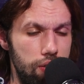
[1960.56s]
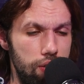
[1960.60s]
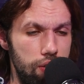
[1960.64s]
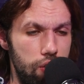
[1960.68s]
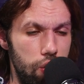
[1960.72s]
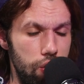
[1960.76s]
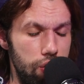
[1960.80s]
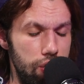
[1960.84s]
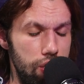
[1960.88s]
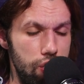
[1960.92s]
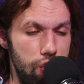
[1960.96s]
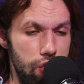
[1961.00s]

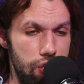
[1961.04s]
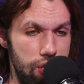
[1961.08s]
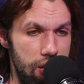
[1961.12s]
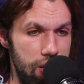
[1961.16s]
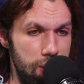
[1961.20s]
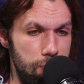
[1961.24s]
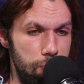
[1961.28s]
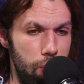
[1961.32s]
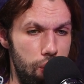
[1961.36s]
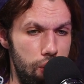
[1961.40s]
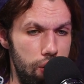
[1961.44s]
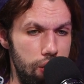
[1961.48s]
called Ninja
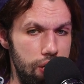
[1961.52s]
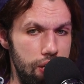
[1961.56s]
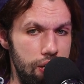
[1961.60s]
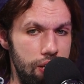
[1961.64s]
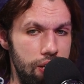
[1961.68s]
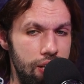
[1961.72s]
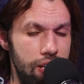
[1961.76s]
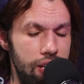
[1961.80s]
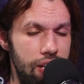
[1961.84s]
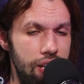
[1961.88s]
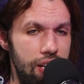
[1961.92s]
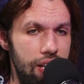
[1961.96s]
Sex Party
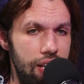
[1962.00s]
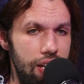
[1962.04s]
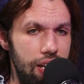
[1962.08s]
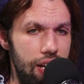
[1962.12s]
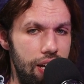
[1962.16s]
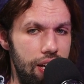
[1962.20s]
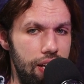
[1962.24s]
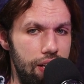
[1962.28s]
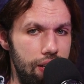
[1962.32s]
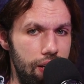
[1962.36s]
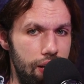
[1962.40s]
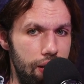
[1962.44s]

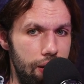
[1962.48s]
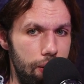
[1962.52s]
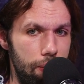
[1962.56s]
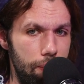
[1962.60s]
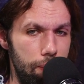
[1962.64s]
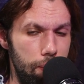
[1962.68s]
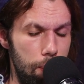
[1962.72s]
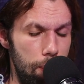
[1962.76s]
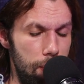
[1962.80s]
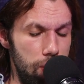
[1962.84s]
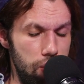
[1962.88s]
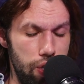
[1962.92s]
and a
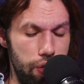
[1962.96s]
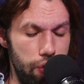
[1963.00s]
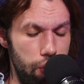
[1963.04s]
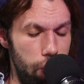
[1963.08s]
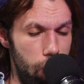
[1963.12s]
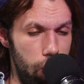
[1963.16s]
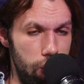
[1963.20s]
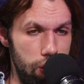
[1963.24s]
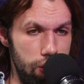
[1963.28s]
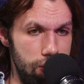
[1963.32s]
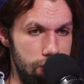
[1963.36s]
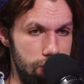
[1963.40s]
bunch of
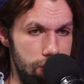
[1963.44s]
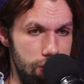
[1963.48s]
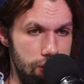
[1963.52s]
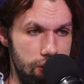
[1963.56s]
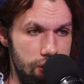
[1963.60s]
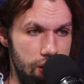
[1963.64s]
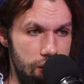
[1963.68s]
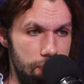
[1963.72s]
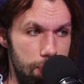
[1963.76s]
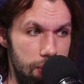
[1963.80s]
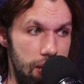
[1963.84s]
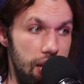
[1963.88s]
other artists and
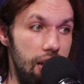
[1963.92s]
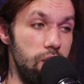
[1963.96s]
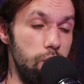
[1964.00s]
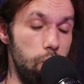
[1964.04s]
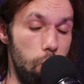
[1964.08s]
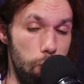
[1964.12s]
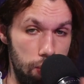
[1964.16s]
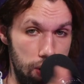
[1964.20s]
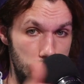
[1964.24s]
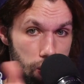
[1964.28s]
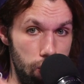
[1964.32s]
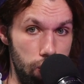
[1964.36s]
stuff. But that's
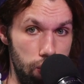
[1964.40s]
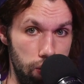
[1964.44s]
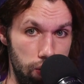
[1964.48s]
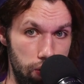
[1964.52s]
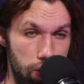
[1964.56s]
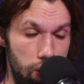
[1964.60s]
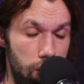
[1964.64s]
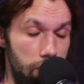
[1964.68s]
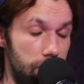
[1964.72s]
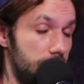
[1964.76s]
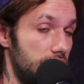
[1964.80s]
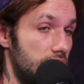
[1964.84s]
where we
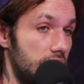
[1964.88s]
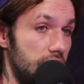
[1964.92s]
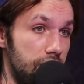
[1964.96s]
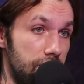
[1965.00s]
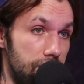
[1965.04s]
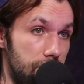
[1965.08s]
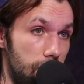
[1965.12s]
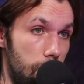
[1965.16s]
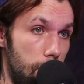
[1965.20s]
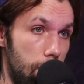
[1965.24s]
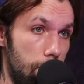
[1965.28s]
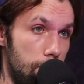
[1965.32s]
heard of
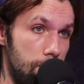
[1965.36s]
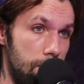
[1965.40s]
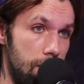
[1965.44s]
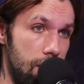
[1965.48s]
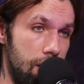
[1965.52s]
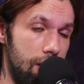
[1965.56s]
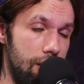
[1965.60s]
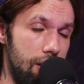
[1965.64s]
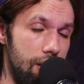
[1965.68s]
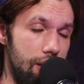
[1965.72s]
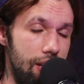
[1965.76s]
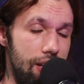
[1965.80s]
him from,
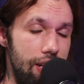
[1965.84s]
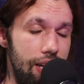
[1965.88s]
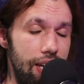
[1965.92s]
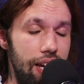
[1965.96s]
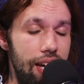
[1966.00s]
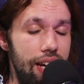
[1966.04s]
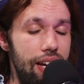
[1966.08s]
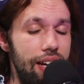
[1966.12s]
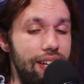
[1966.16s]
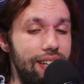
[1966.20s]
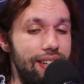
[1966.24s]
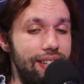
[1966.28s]

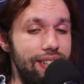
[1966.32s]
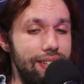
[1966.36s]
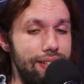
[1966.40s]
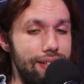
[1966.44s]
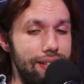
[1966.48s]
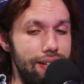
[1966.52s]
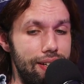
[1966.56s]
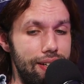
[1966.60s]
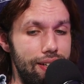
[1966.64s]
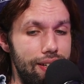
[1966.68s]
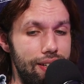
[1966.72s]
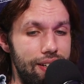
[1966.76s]
and
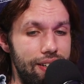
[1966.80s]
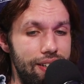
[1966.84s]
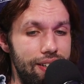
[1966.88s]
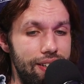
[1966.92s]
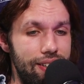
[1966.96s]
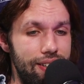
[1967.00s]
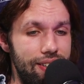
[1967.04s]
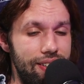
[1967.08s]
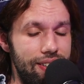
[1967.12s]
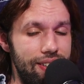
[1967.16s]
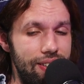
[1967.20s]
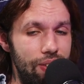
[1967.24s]

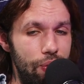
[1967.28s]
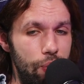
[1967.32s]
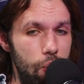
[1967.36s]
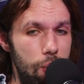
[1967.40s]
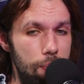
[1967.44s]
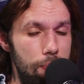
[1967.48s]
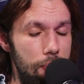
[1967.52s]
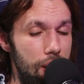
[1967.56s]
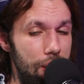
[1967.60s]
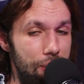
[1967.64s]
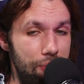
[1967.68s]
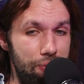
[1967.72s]

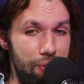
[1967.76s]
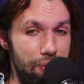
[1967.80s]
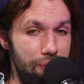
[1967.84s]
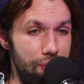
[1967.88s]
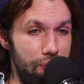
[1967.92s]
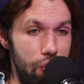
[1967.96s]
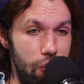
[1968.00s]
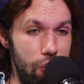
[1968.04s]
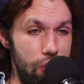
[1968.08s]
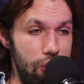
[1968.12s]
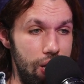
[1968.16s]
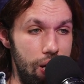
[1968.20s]
we met him for
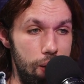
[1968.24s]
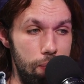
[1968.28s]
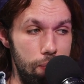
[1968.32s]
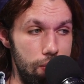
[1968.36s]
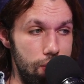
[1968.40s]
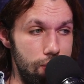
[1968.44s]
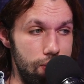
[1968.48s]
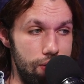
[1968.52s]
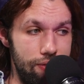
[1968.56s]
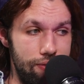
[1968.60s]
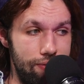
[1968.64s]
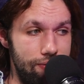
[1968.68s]
the first time
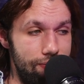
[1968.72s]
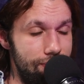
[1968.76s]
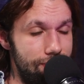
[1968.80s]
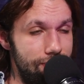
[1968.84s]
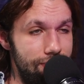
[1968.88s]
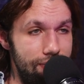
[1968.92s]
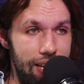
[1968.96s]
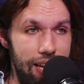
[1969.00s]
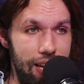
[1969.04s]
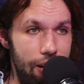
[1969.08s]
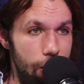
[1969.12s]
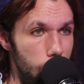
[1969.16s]
and just
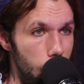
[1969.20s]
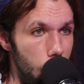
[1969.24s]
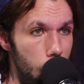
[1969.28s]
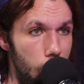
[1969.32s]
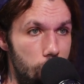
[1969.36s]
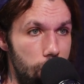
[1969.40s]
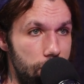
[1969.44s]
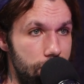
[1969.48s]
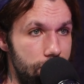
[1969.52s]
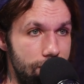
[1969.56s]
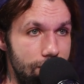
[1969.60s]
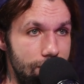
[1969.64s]
hit it
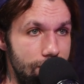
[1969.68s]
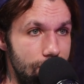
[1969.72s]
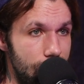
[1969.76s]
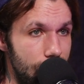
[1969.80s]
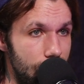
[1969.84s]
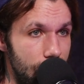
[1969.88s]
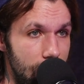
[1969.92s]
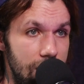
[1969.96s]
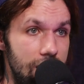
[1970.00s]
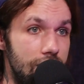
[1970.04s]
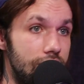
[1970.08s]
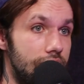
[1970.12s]
off. And
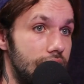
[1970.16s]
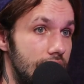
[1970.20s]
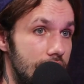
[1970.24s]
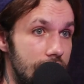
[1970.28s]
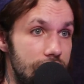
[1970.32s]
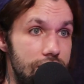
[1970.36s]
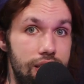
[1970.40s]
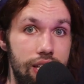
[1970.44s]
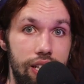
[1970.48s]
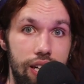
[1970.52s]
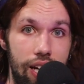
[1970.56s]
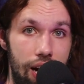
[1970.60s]
so he's
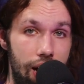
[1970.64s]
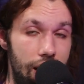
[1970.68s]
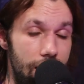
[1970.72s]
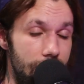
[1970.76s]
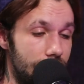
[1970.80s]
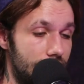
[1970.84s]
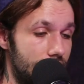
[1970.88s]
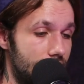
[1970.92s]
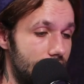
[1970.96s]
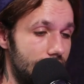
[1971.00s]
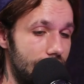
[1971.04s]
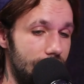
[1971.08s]
the guy
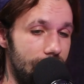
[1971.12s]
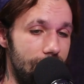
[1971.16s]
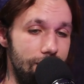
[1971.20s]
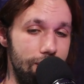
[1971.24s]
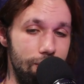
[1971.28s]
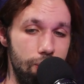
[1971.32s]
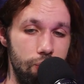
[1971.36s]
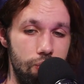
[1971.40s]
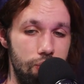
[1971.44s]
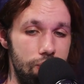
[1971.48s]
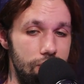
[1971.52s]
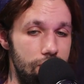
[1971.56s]

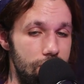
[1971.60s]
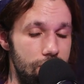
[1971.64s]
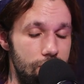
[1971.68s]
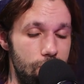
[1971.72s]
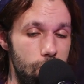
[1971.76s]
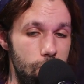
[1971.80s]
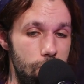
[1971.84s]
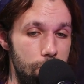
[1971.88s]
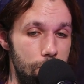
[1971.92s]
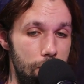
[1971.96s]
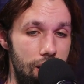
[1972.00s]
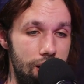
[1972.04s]
that
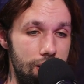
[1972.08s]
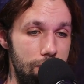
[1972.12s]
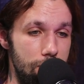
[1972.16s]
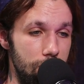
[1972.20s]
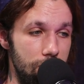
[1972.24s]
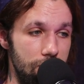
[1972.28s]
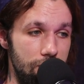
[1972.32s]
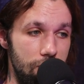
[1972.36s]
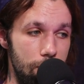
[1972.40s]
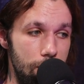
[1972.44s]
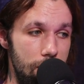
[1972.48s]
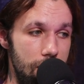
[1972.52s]
is
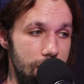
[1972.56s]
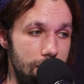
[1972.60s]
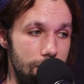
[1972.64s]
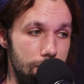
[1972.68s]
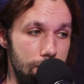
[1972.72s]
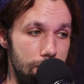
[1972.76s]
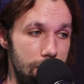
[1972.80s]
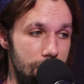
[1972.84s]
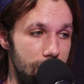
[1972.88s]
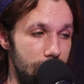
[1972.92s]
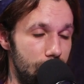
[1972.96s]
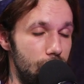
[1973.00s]
responsible for
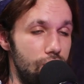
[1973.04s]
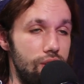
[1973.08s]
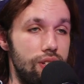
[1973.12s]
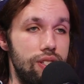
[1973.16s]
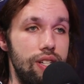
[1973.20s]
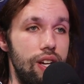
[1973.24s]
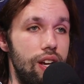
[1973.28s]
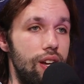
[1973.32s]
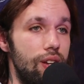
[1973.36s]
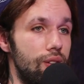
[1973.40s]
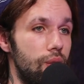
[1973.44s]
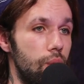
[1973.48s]
making
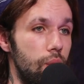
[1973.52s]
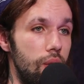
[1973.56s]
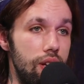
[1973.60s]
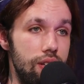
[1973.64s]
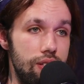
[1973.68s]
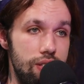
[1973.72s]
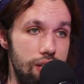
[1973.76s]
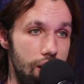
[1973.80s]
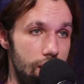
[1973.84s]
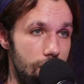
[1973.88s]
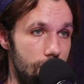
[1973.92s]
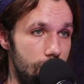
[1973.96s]
Beatrix sound the way
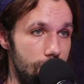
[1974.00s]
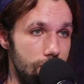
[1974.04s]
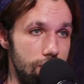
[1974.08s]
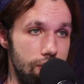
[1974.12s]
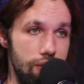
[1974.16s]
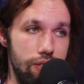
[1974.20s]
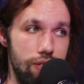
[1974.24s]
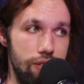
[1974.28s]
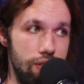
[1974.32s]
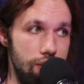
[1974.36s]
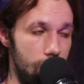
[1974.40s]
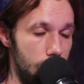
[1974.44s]
it sounds,
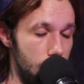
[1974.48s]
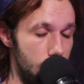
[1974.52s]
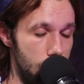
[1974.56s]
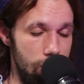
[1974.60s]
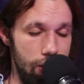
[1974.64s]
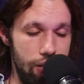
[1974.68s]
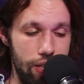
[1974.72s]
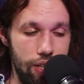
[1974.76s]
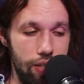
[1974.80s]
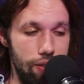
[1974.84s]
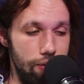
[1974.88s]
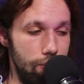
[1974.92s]
and
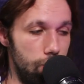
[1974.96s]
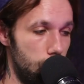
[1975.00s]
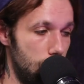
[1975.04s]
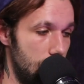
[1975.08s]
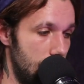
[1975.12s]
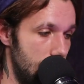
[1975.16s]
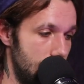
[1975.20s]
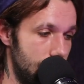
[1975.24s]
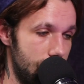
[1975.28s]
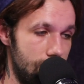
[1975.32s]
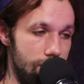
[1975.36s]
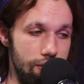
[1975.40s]
Sunshine and
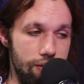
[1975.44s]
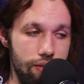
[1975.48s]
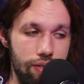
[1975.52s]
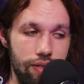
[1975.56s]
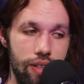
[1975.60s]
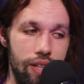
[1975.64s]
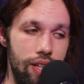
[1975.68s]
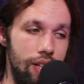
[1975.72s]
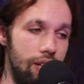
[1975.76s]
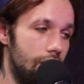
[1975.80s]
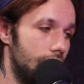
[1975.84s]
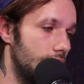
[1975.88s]
Reese
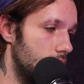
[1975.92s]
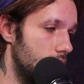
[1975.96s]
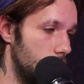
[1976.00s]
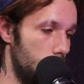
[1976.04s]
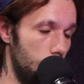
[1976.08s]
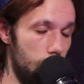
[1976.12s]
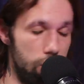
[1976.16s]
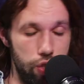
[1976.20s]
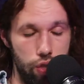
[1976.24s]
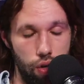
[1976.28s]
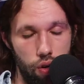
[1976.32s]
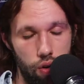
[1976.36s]
and
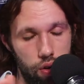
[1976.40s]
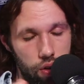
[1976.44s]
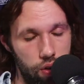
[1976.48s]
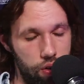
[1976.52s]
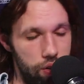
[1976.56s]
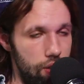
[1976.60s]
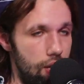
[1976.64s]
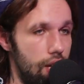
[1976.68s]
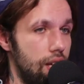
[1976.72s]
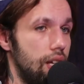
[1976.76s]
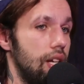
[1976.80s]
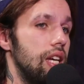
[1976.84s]
Rich Girl,
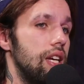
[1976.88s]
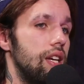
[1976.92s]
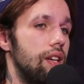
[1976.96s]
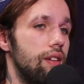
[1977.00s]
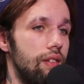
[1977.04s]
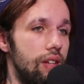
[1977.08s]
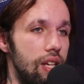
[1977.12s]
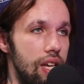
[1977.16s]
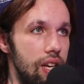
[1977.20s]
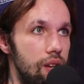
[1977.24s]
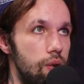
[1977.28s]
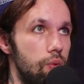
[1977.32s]
and like
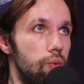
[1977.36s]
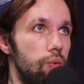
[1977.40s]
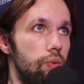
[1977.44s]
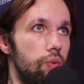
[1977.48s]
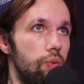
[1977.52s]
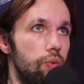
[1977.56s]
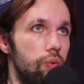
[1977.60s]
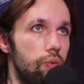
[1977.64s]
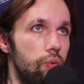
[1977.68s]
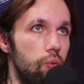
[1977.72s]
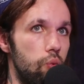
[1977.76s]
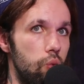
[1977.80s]
he
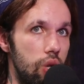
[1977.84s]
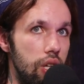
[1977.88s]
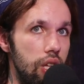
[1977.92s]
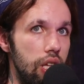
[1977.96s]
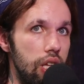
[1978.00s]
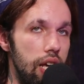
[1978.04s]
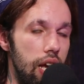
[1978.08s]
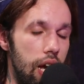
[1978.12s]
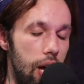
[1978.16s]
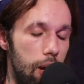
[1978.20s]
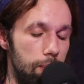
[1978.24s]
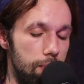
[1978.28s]

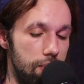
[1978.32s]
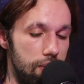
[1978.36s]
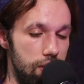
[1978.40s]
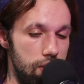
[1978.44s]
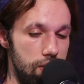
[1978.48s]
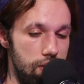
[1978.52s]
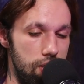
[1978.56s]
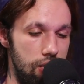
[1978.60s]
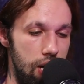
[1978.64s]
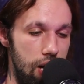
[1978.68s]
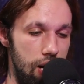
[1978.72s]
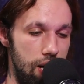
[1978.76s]
really helped
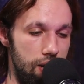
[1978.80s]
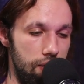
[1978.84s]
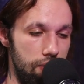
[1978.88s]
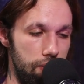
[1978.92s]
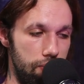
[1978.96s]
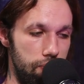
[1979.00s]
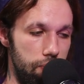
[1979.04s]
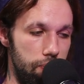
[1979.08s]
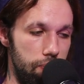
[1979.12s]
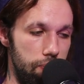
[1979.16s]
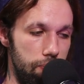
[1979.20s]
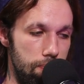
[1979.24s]
us kind
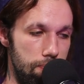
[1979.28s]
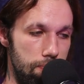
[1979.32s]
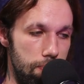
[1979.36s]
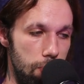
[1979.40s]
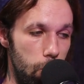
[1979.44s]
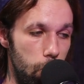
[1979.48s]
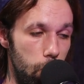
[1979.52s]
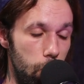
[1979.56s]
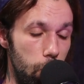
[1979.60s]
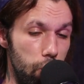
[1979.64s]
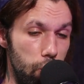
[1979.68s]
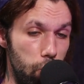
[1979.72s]
of
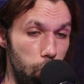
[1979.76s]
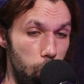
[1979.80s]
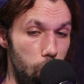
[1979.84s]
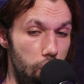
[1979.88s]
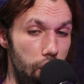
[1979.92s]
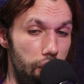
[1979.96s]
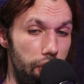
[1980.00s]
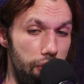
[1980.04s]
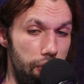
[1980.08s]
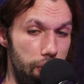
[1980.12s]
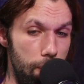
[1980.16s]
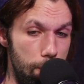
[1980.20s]
mold
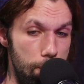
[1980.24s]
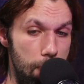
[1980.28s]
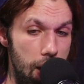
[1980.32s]
what the